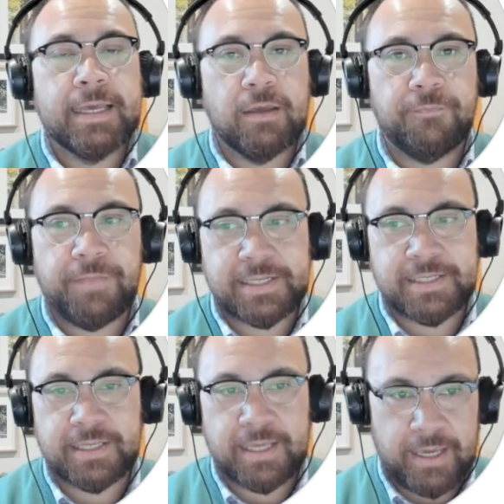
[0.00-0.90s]
If
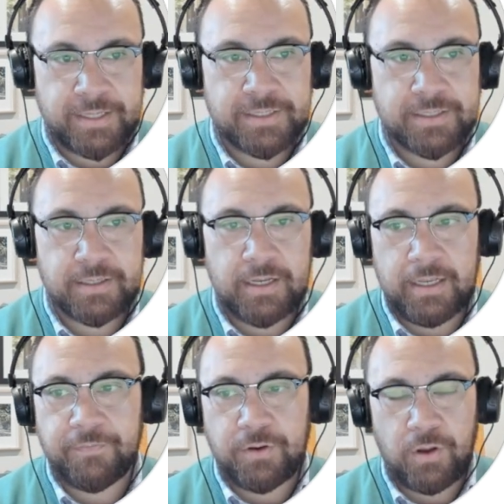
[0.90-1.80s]
that's the case,
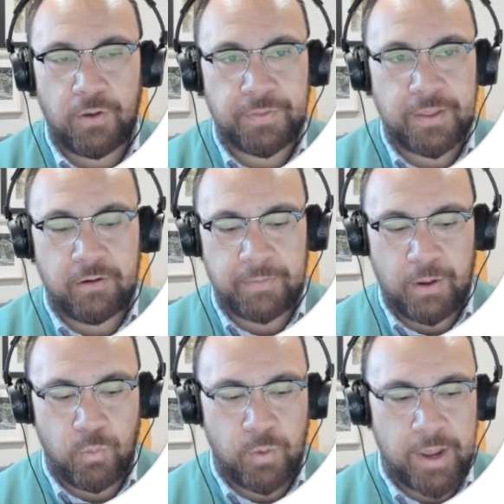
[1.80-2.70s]
leave a note there
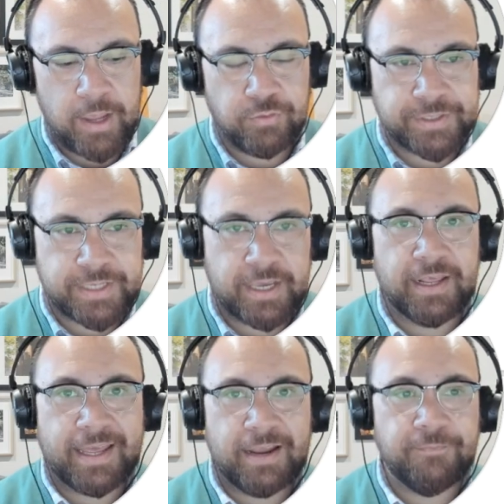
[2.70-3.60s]
about where your
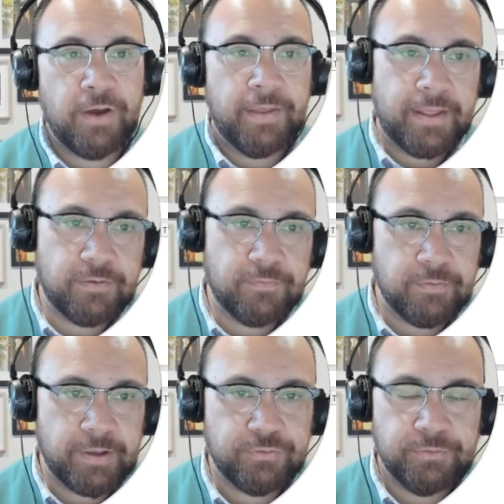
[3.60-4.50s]
executor can find that
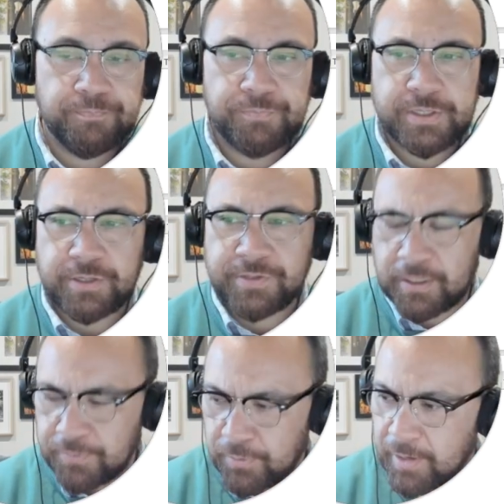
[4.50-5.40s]
information. So
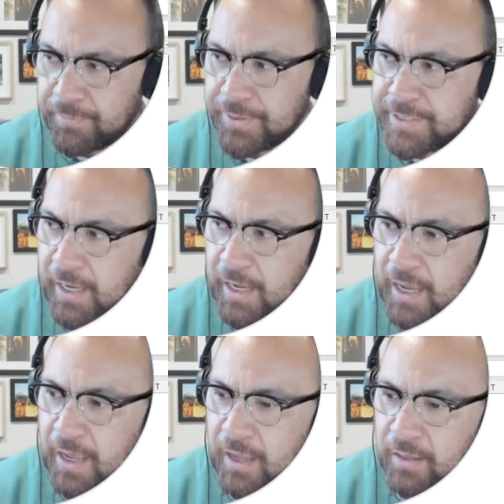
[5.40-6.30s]
tax file numbers
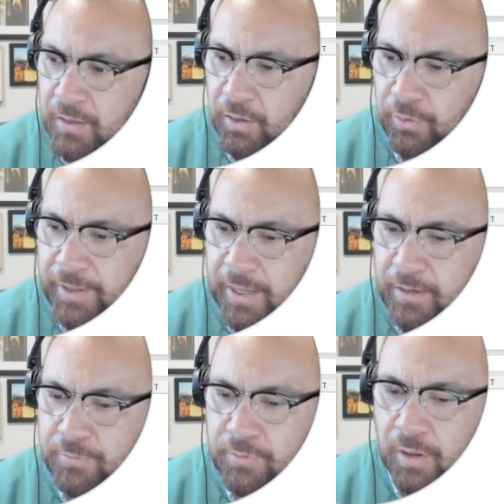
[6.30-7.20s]
are
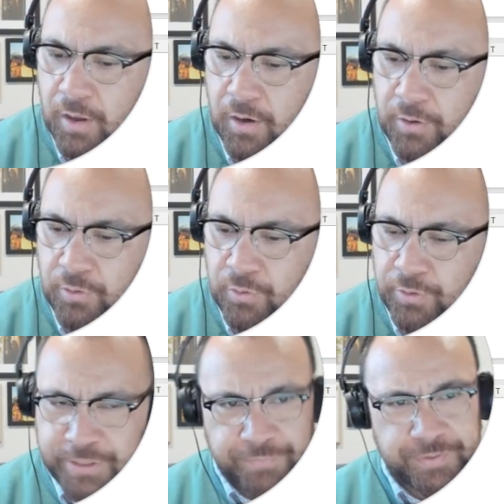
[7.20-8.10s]
locatable on your
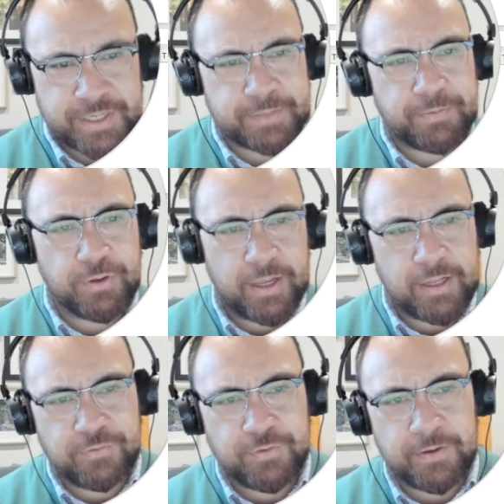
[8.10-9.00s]
notice of assessment you get
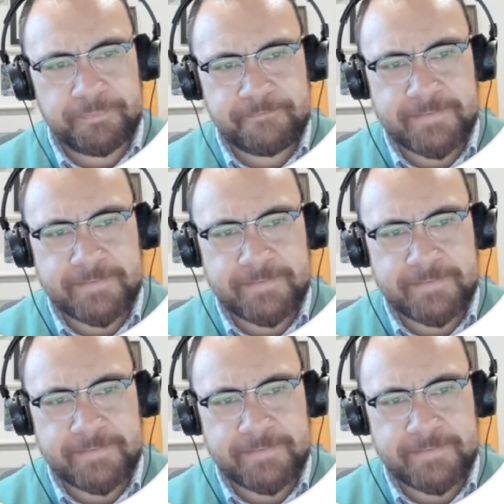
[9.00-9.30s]
each year.